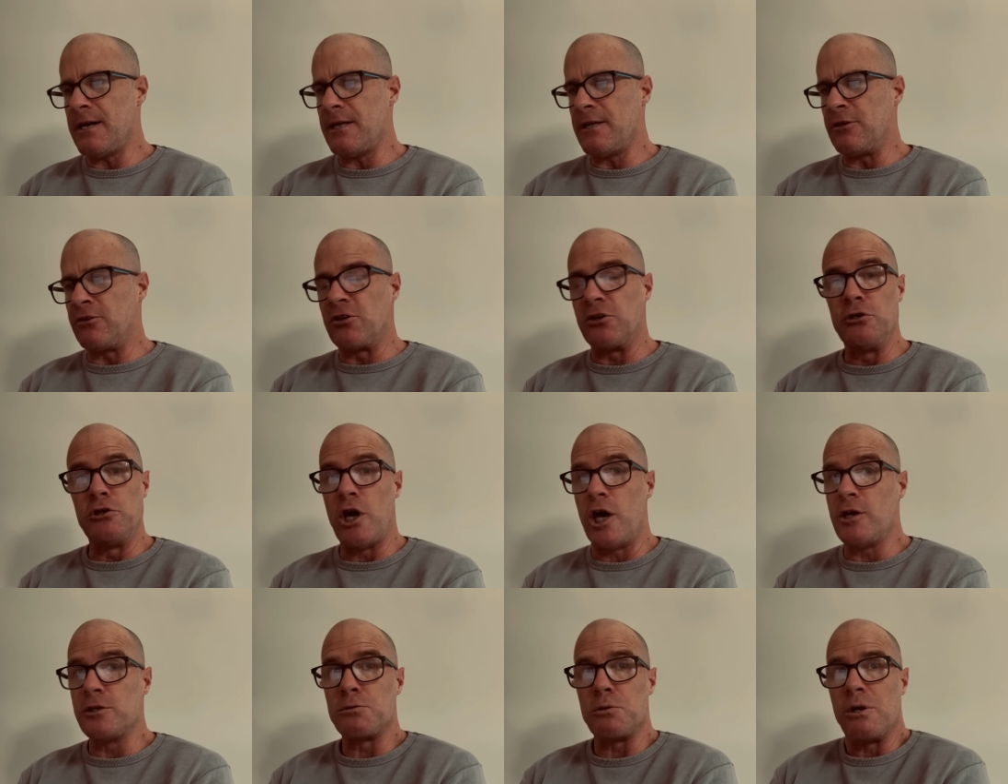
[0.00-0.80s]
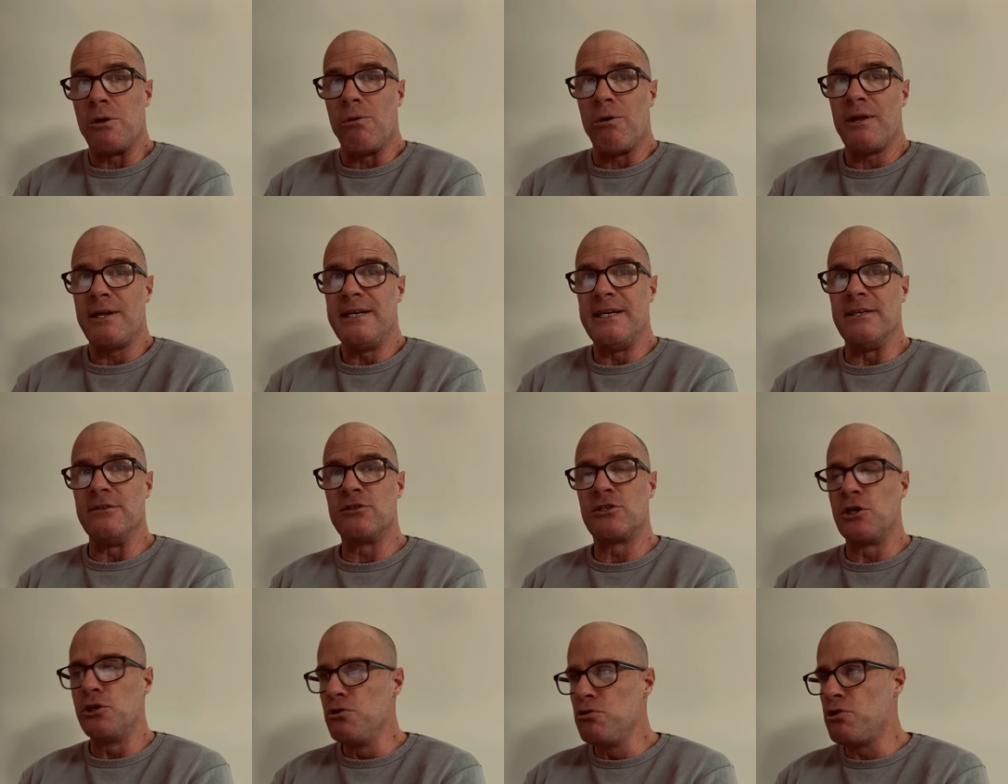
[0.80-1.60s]
2 goals were quality.
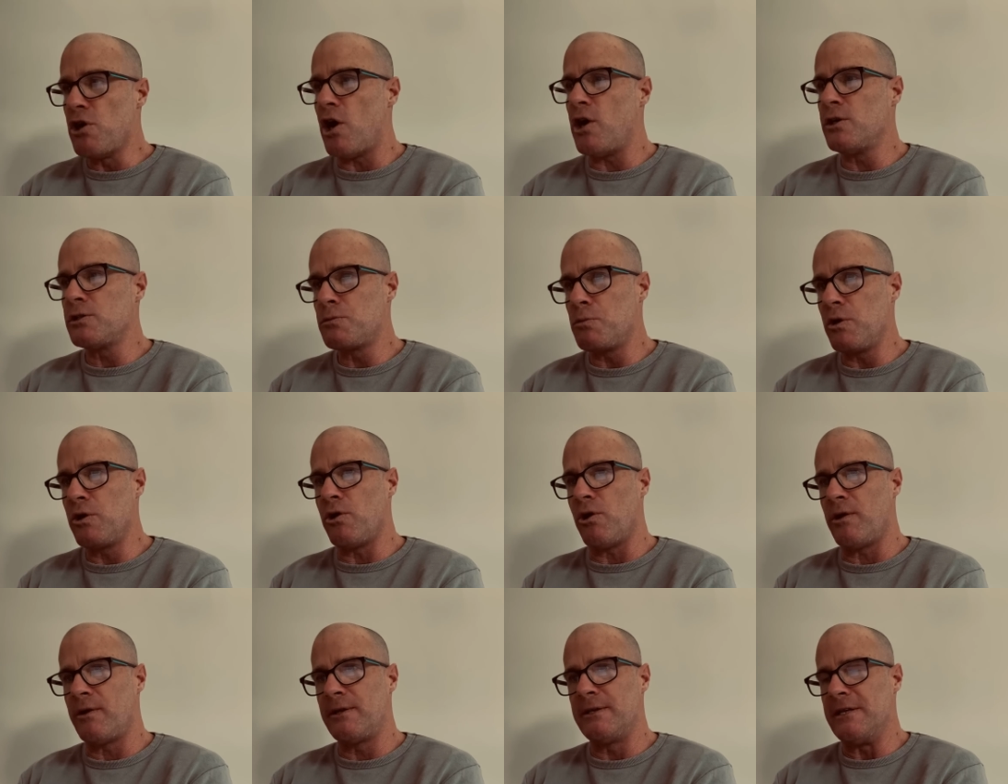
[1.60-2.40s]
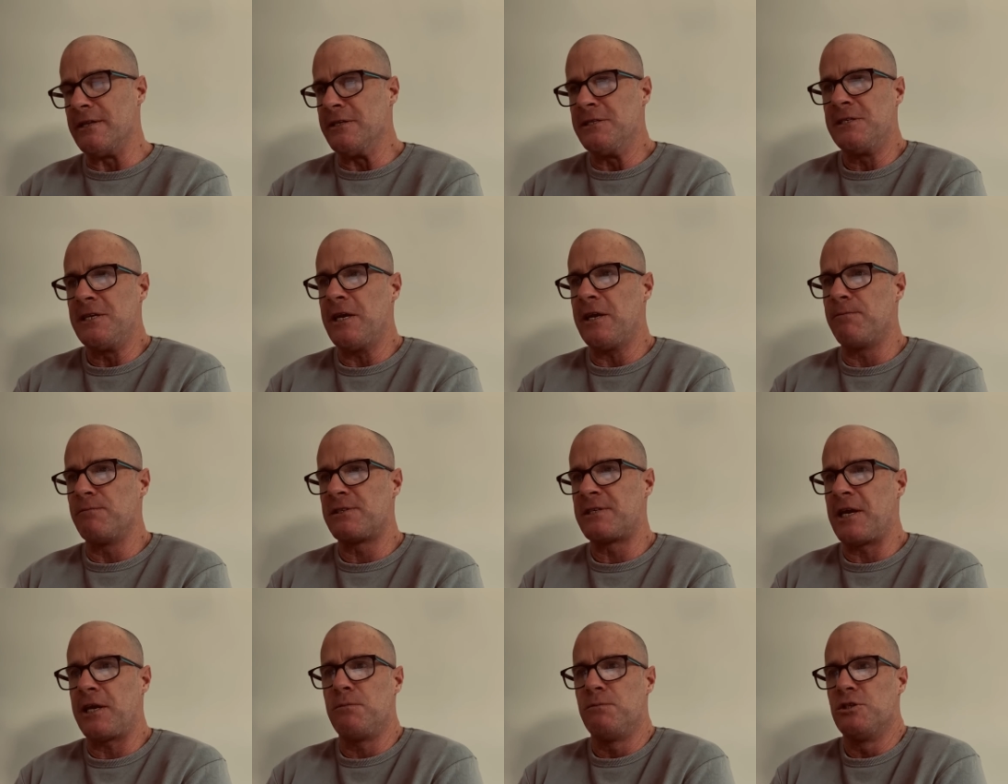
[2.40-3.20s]
The
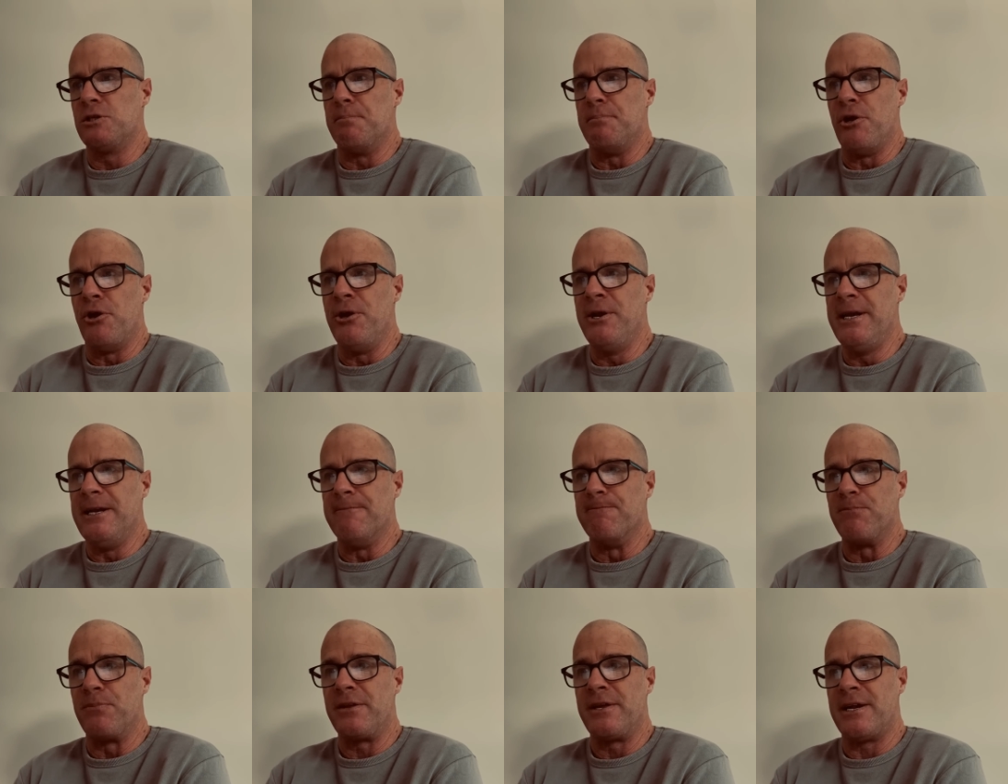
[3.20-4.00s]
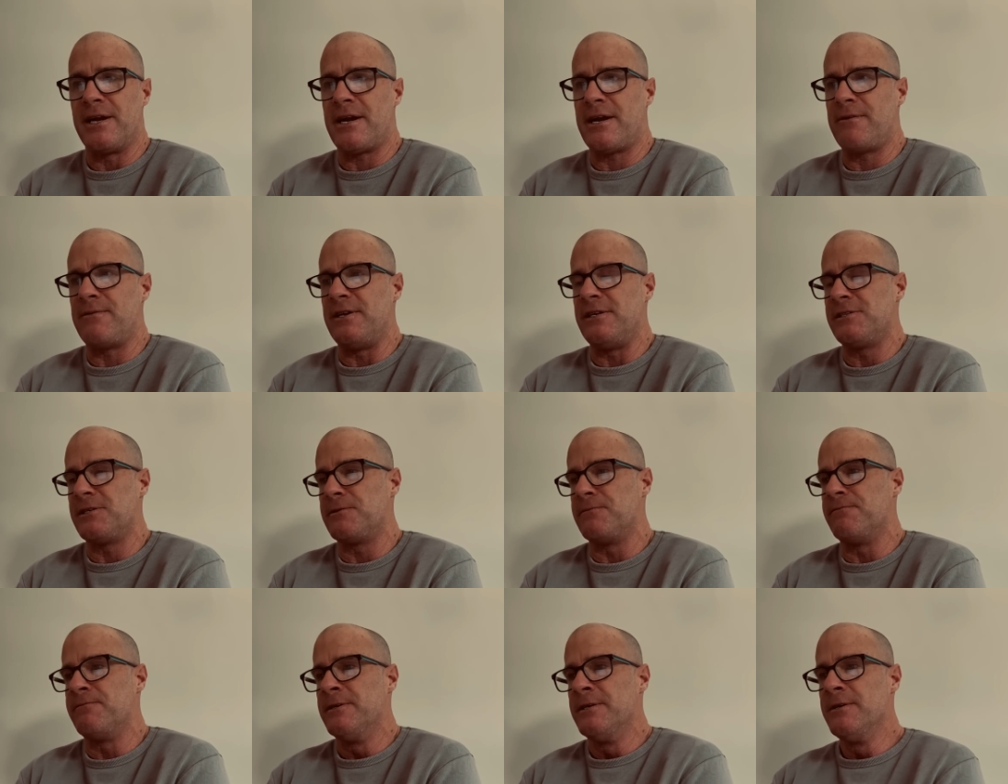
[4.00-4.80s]
second was a beauty. He sort
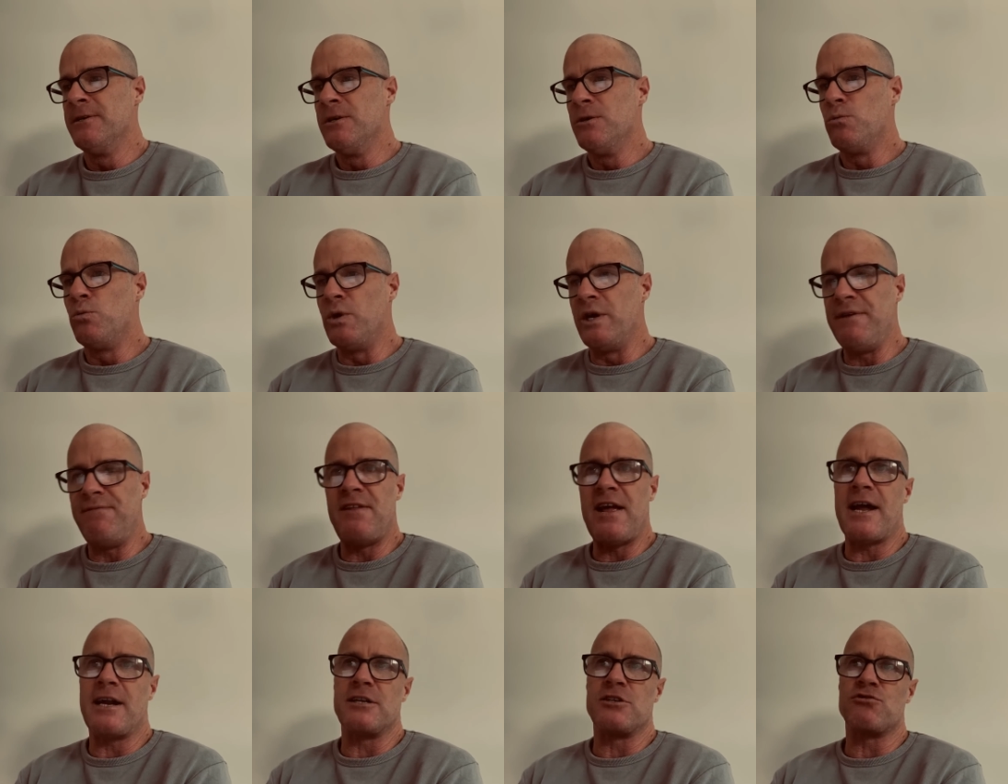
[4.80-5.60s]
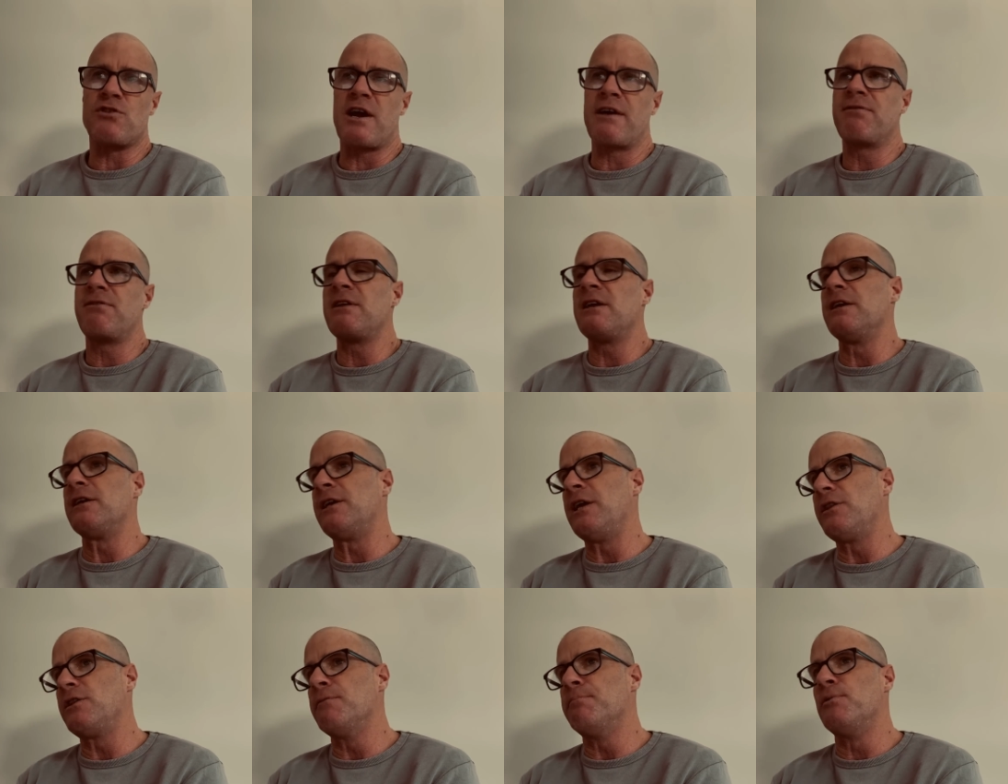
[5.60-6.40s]
of weaved out of traffic and
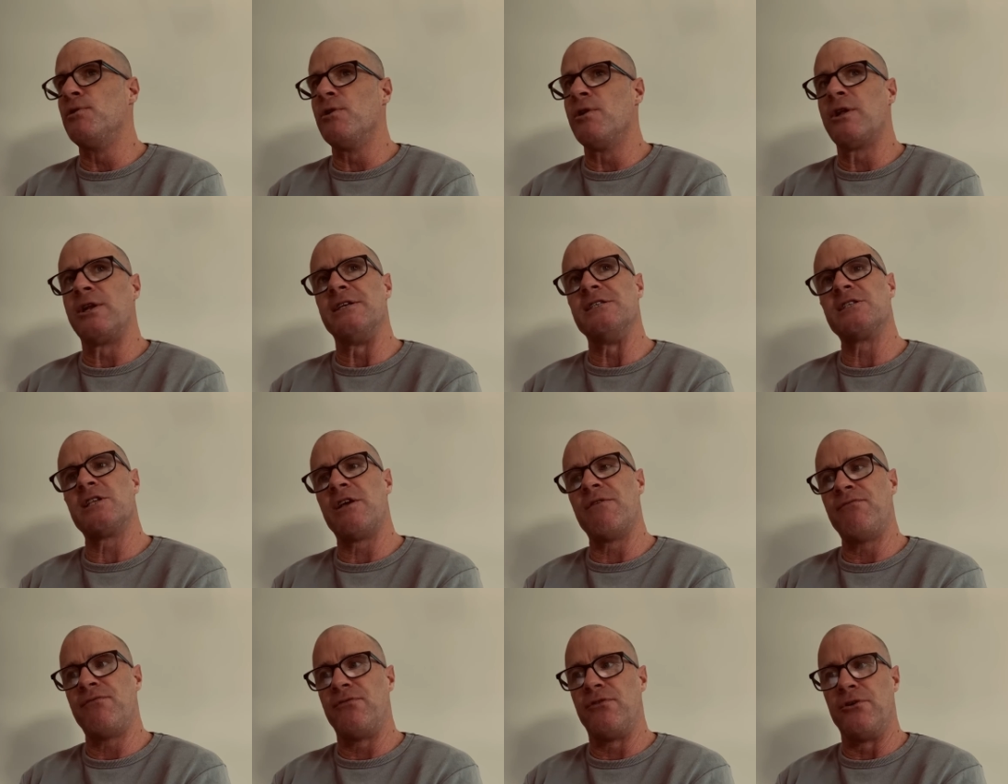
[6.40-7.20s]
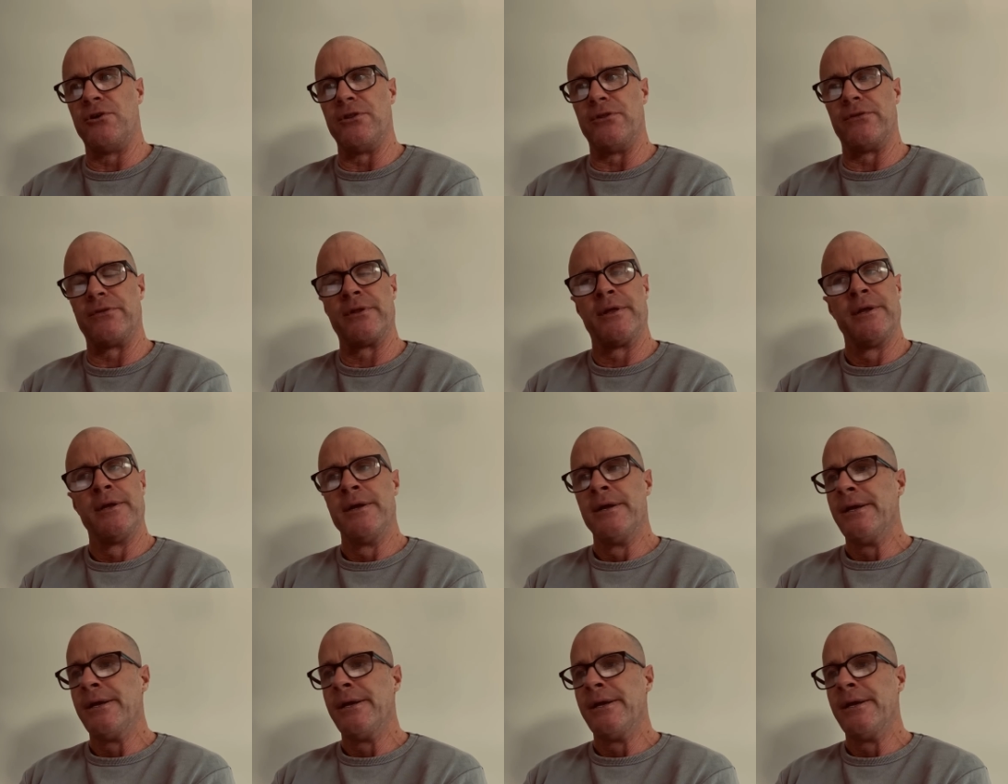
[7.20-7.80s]
kicked the ball on his left foot.